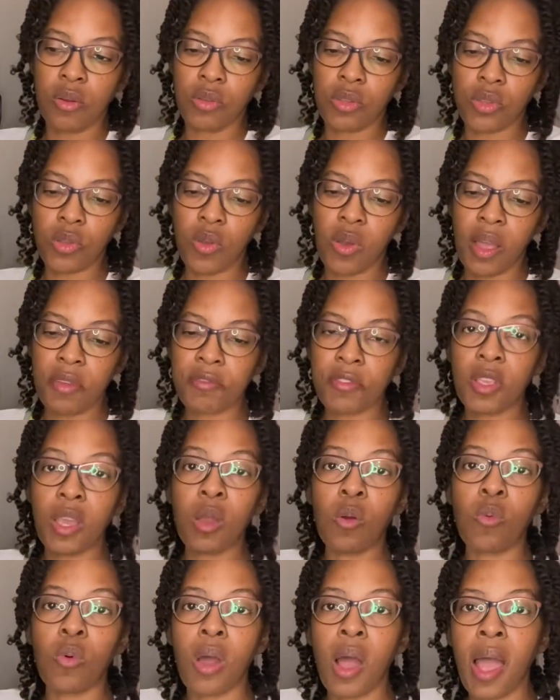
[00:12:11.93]
So after
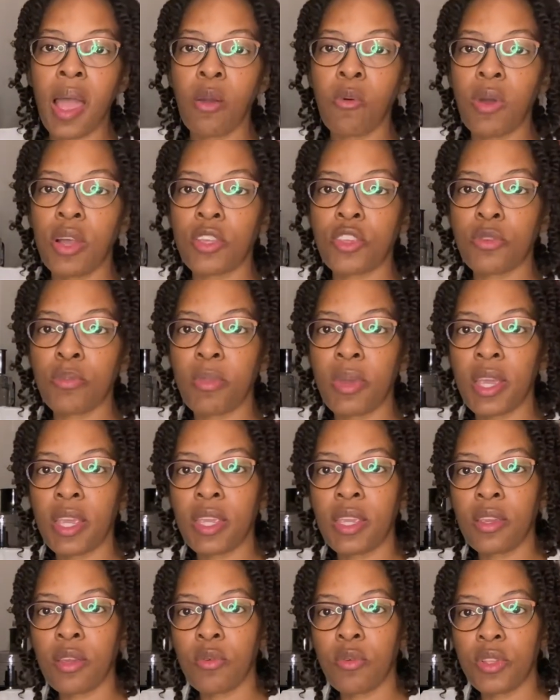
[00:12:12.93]
I wash my
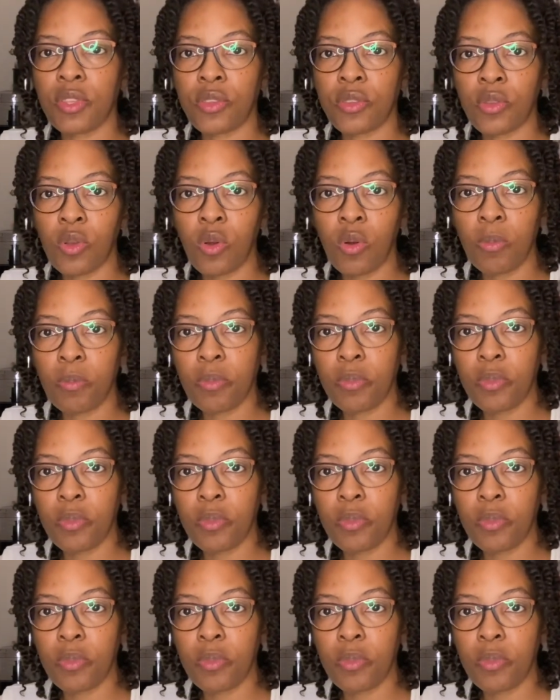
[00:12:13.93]
hair with soap,